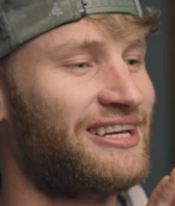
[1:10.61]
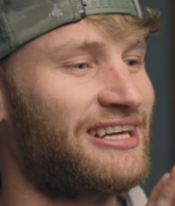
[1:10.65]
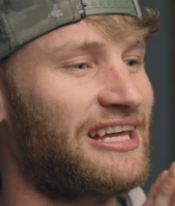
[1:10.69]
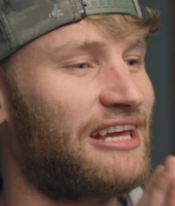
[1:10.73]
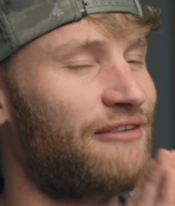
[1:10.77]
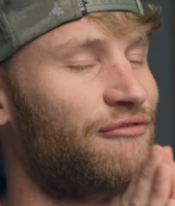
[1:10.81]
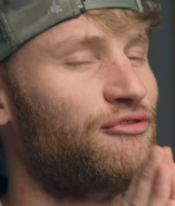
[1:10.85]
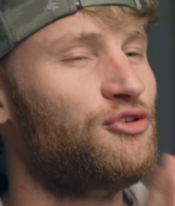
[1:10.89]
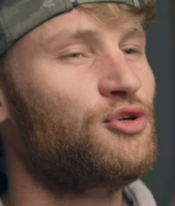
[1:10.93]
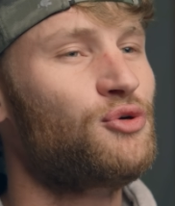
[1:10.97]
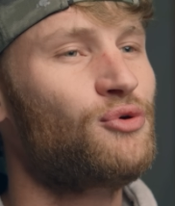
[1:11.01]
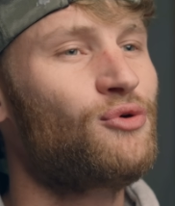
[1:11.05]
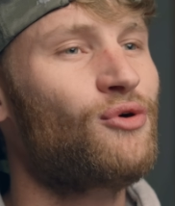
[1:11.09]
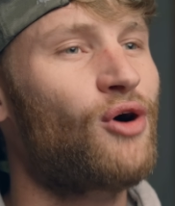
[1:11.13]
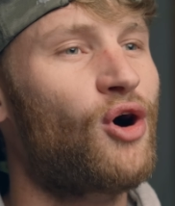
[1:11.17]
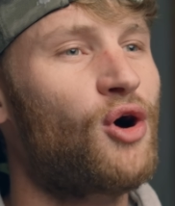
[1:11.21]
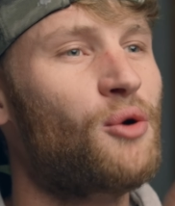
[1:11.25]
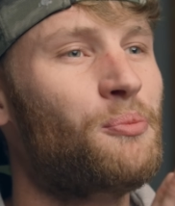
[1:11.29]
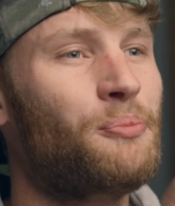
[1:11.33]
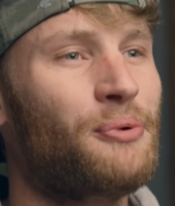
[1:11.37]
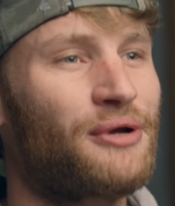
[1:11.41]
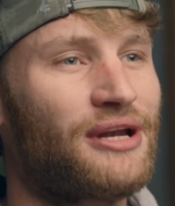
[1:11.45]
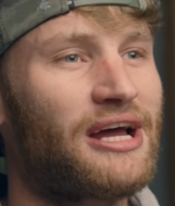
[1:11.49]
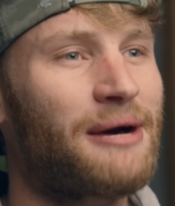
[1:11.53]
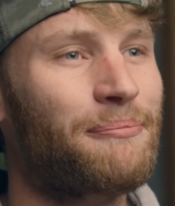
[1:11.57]
if you
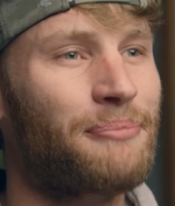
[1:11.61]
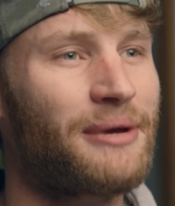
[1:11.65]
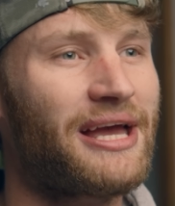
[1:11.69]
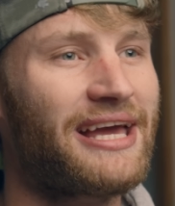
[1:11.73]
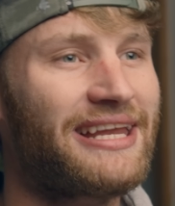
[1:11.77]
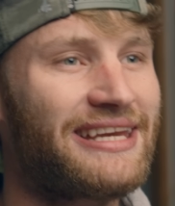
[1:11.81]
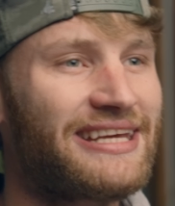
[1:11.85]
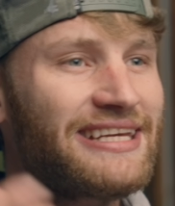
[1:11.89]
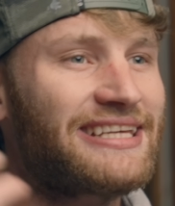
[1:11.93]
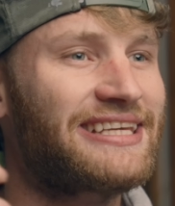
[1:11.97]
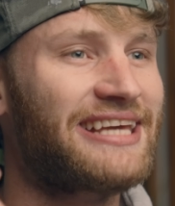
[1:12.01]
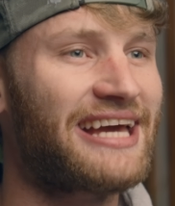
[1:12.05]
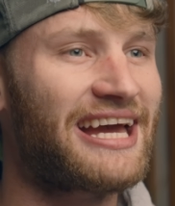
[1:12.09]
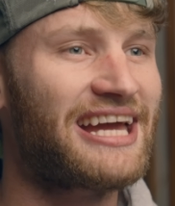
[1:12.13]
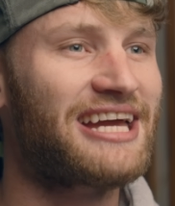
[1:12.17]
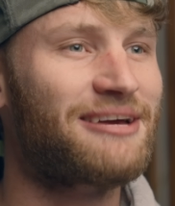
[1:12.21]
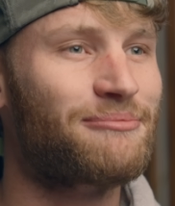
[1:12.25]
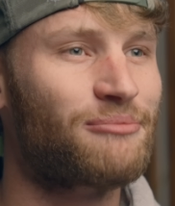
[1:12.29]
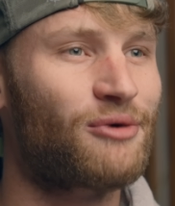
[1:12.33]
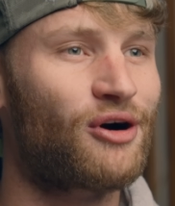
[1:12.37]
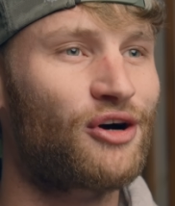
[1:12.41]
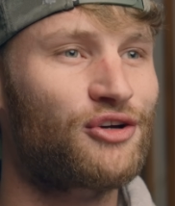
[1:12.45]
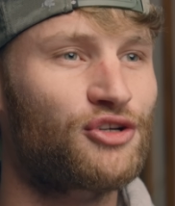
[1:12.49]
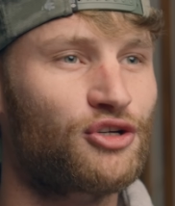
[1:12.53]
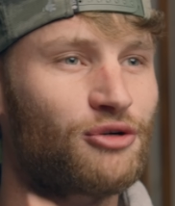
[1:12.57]
open up any
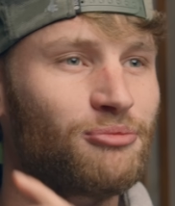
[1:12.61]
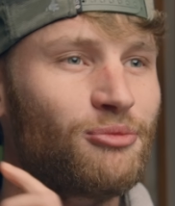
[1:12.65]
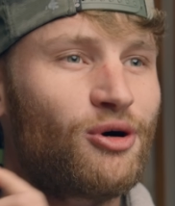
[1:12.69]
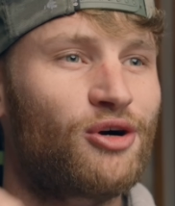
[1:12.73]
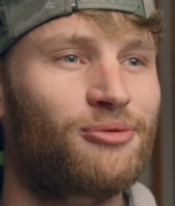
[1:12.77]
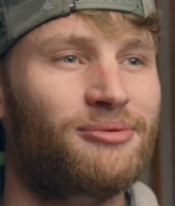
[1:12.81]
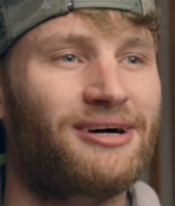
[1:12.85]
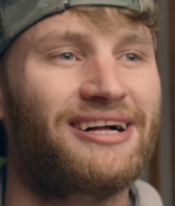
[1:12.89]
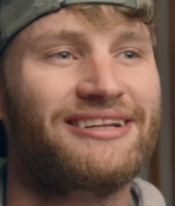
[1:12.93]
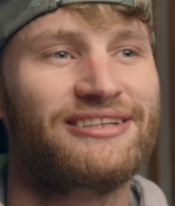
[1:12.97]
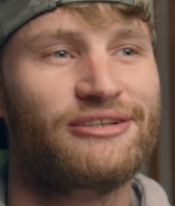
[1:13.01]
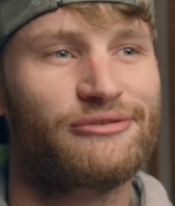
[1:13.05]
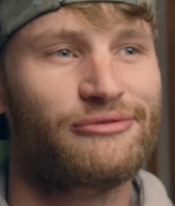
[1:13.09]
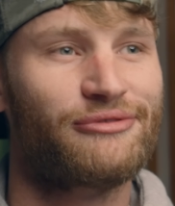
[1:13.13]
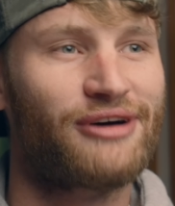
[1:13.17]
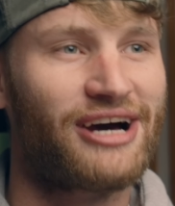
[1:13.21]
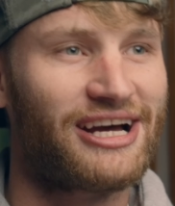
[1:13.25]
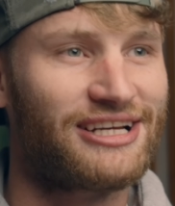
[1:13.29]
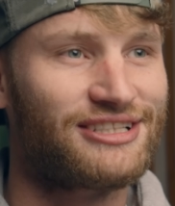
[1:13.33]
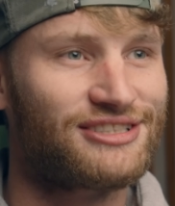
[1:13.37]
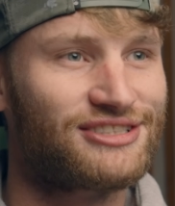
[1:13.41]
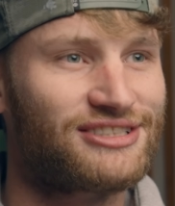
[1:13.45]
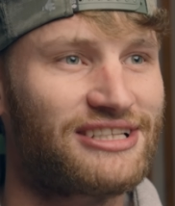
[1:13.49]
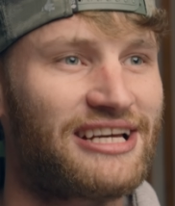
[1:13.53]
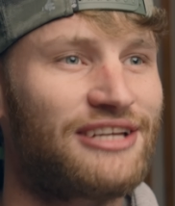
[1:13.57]
game on your mobile
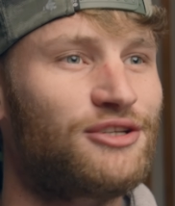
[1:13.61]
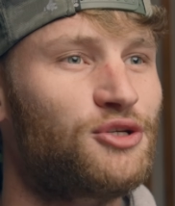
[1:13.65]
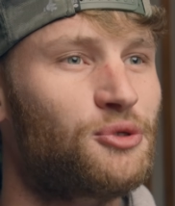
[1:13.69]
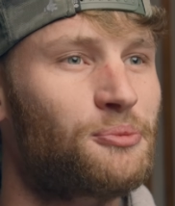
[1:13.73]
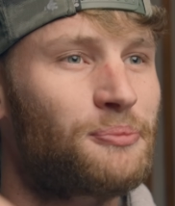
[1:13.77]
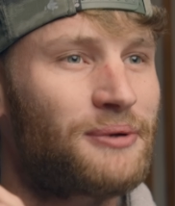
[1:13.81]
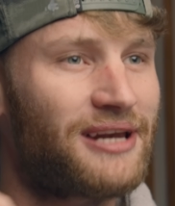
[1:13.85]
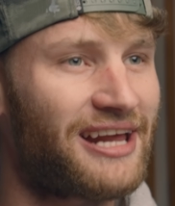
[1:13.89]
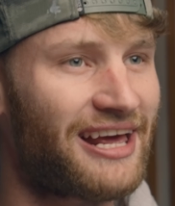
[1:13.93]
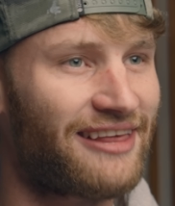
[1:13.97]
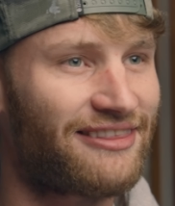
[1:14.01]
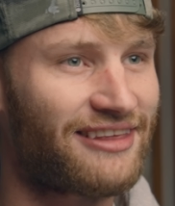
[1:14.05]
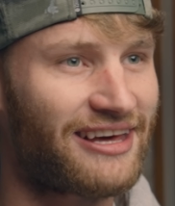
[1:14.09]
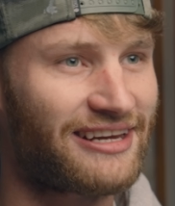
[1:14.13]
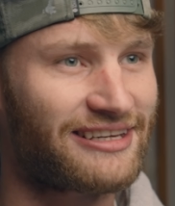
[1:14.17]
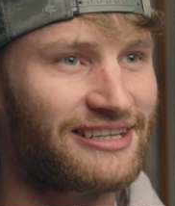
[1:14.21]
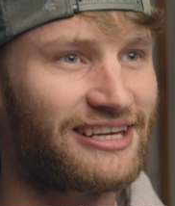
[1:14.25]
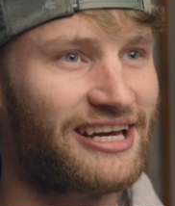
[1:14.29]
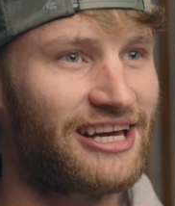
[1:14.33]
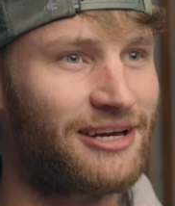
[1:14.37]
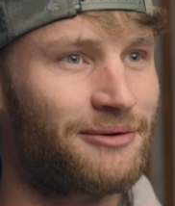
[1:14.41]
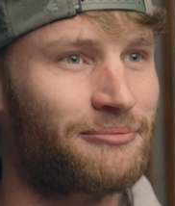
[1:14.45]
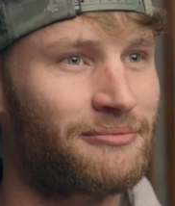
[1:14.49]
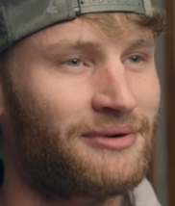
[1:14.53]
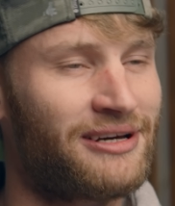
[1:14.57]
device and you play that
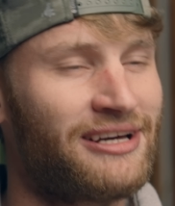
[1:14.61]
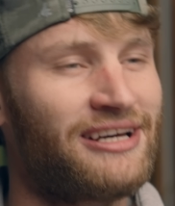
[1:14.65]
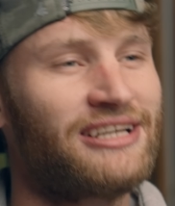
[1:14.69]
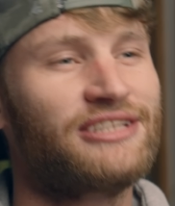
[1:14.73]
game,